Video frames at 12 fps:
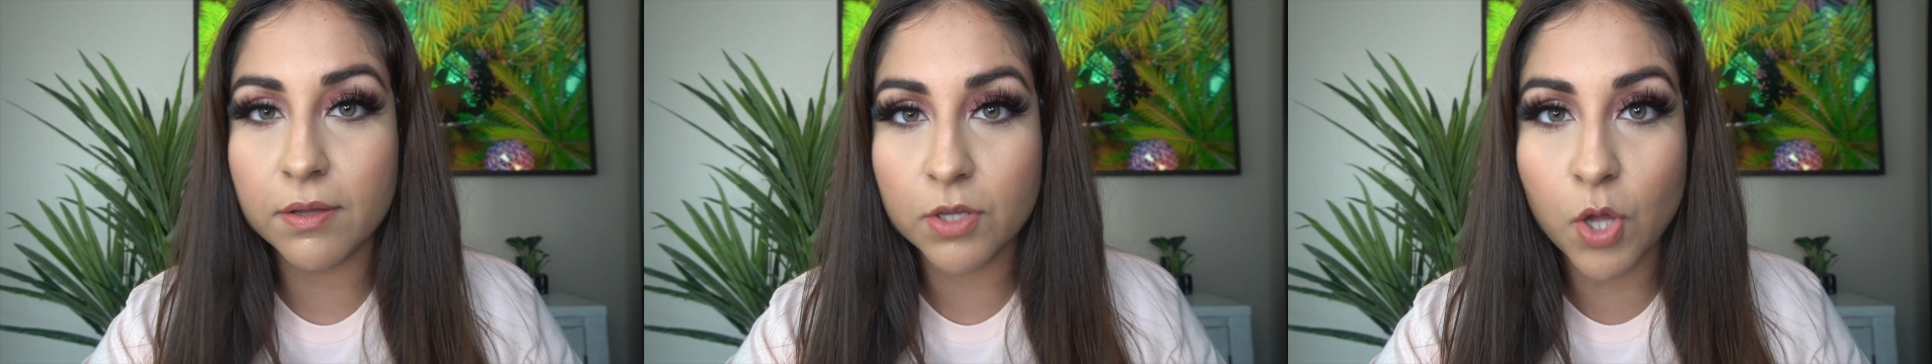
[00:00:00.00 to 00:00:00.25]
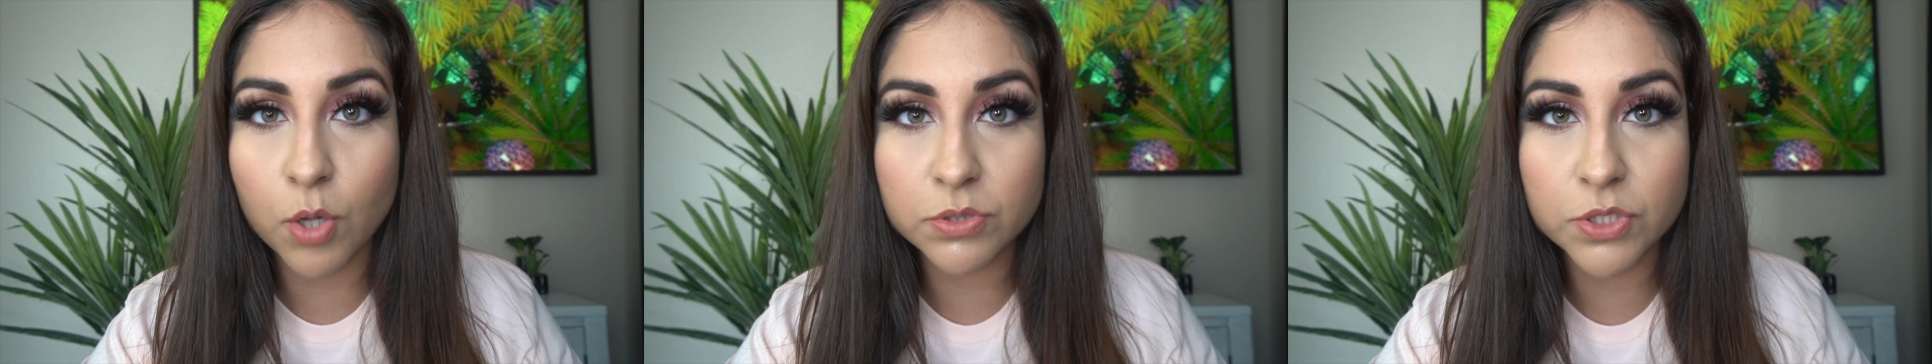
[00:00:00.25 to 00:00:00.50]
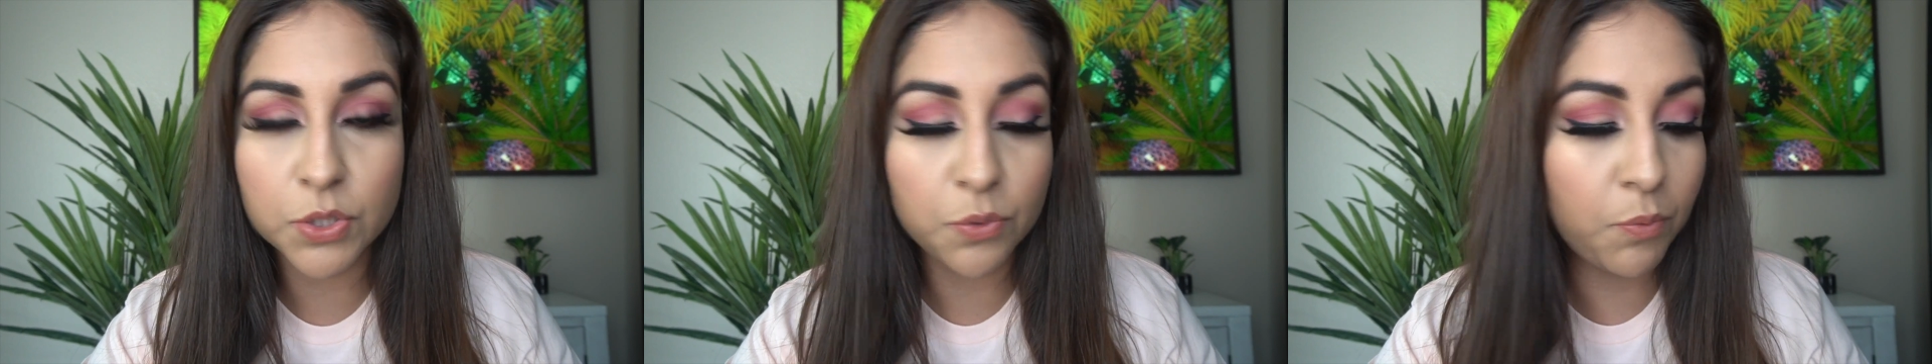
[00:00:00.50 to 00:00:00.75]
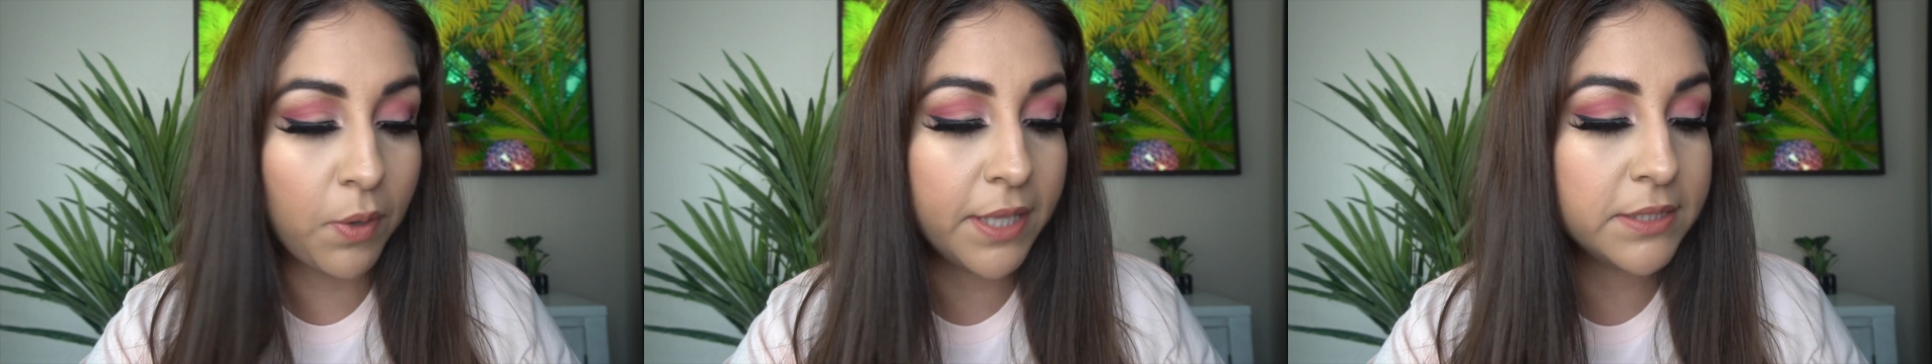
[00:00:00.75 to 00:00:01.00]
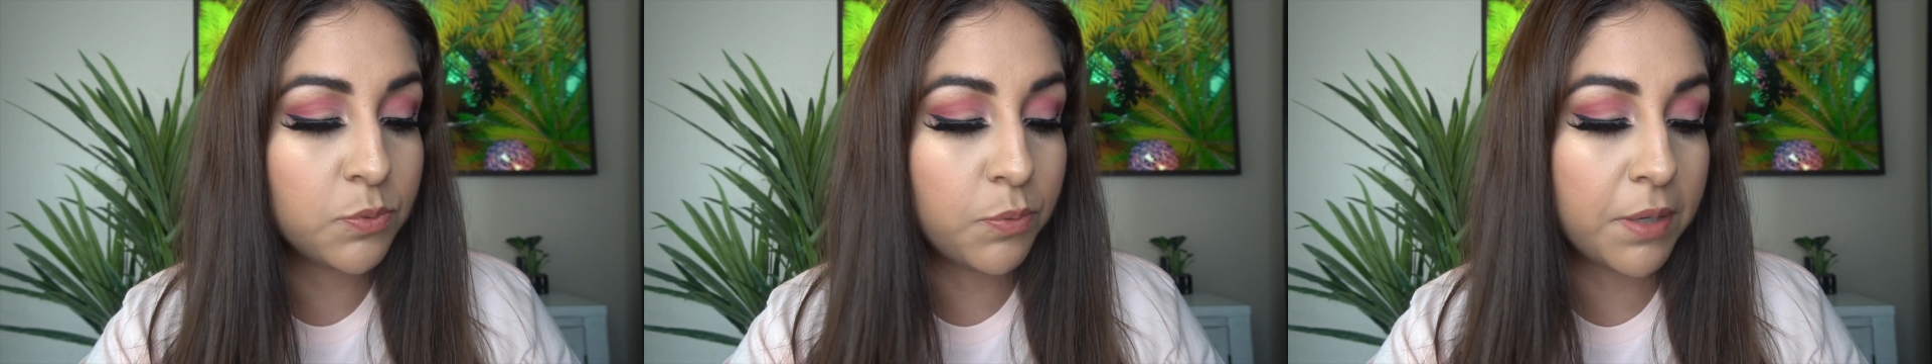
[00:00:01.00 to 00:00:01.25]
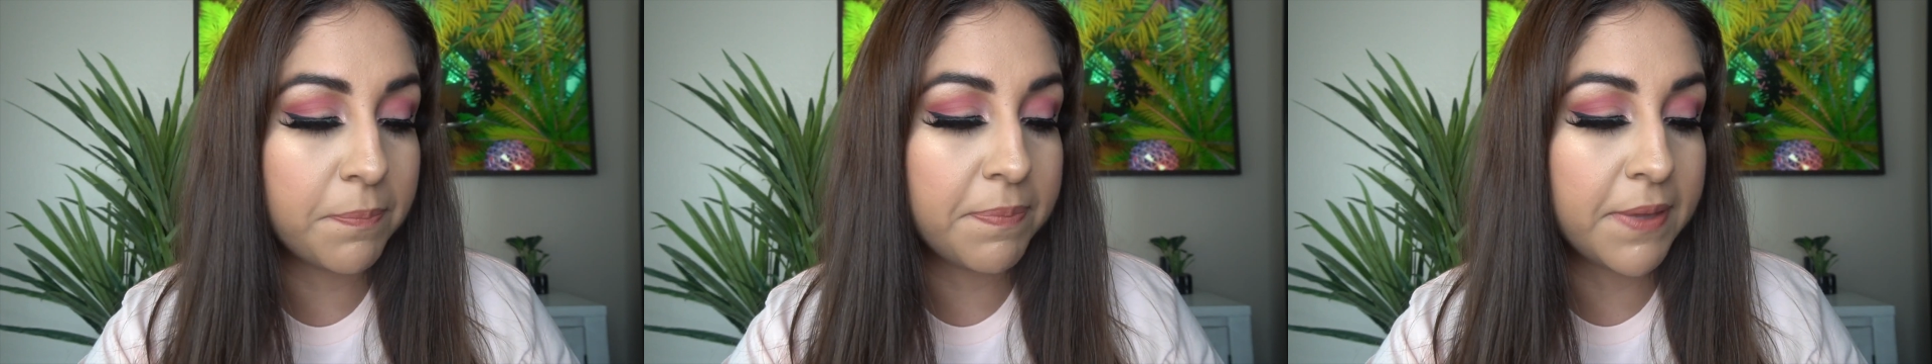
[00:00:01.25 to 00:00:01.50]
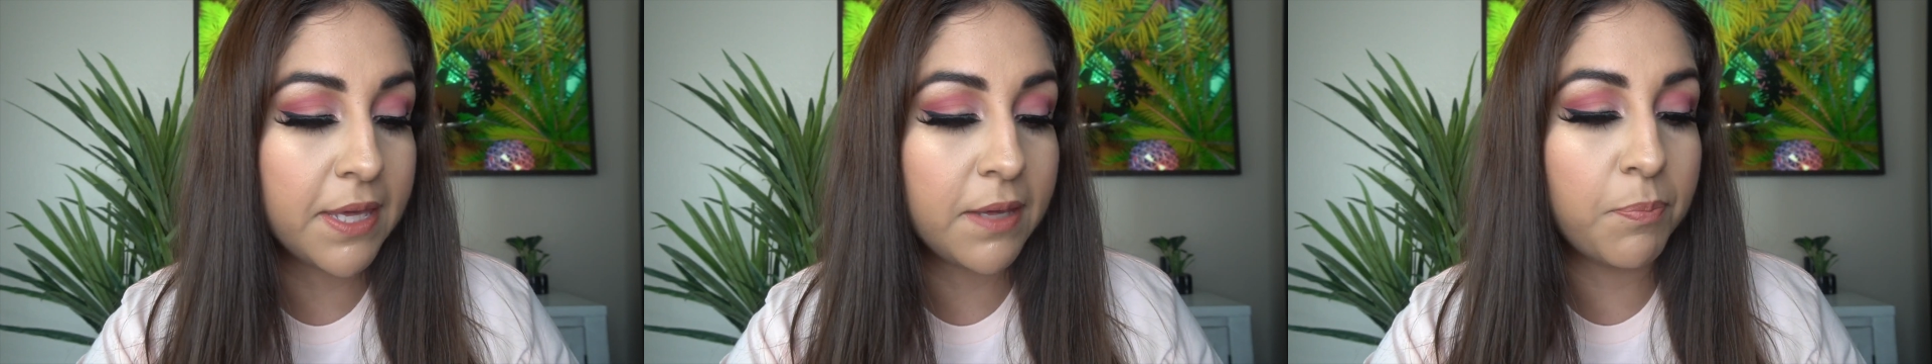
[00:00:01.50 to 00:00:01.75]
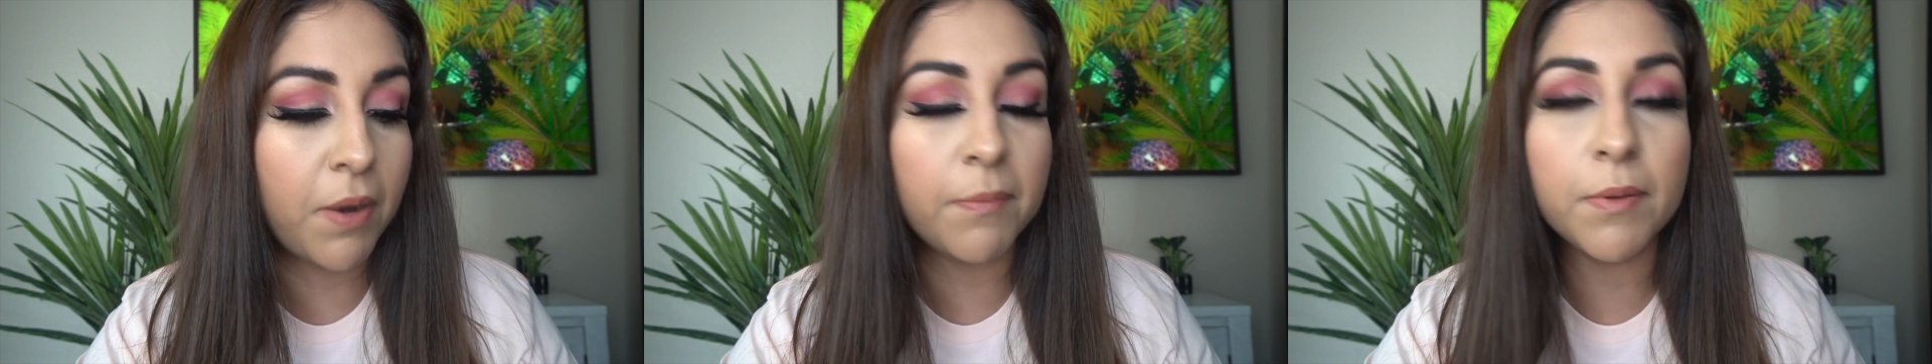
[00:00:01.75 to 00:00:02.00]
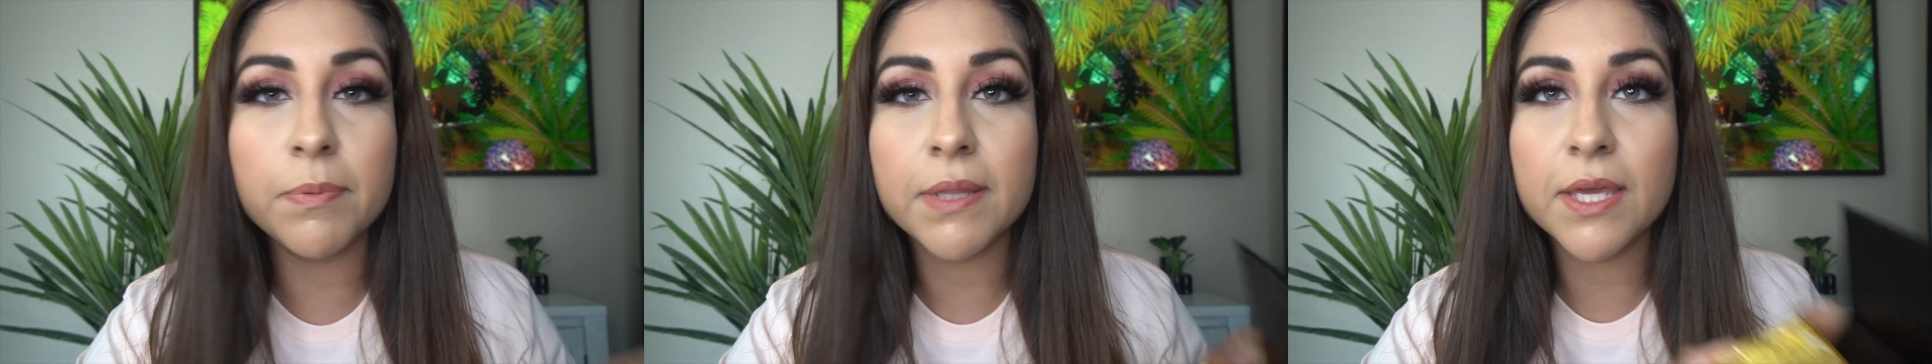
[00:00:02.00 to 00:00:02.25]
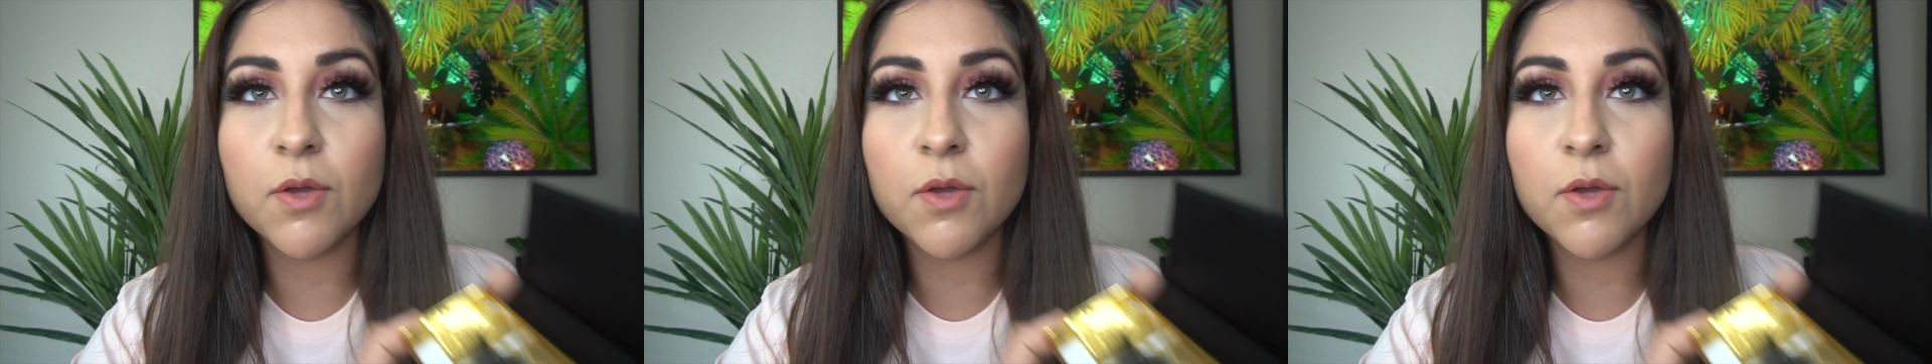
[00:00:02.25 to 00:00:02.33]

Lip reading: go-to ones, would be probably